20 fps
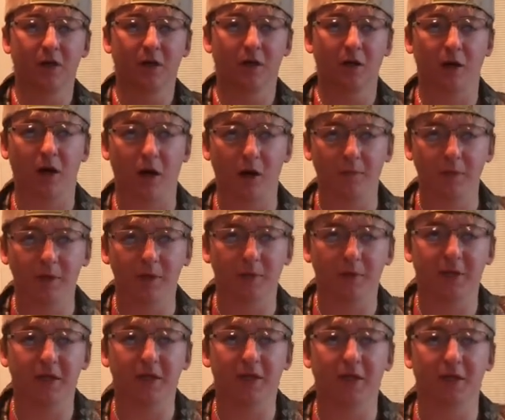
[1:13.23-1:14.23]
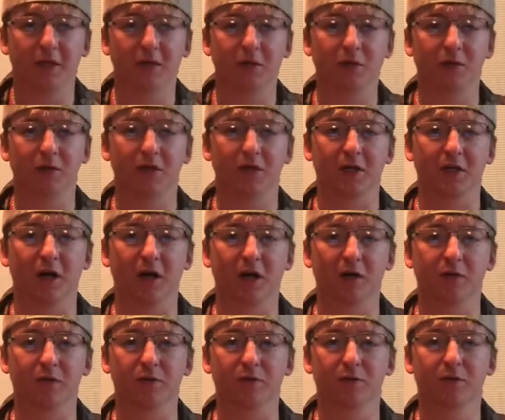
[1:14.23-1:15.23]
All PPE, including
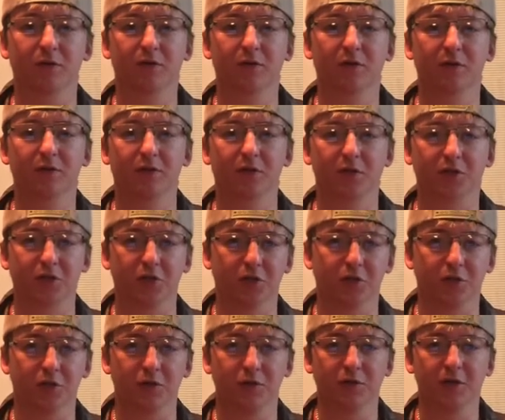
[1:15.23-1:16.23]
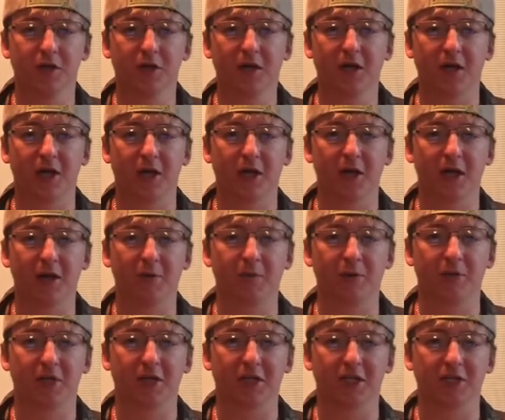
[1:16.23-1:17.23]
goggles, shoes, and head
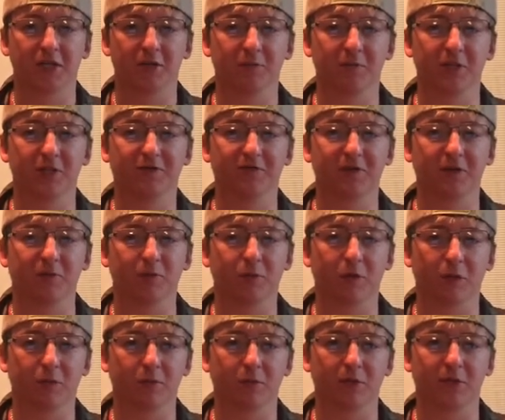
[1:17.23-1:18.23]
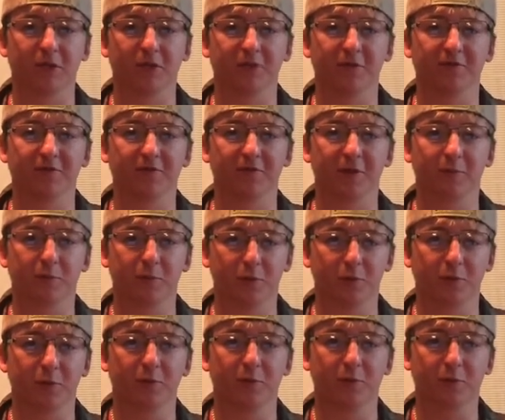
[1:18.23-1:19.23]
protection, must fit properly
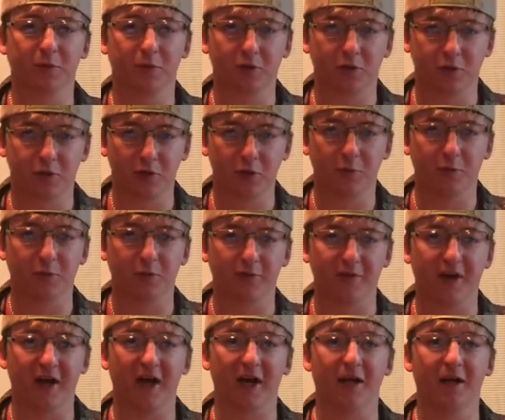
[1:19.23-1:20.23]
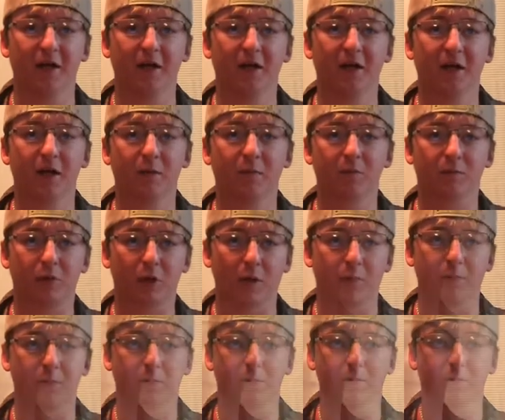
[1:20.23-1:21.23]
to provide
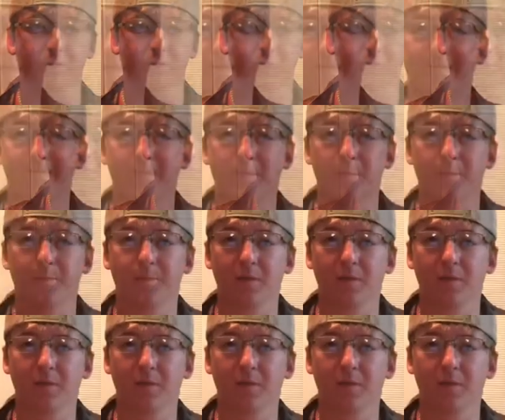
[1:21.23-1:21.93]
proper protection.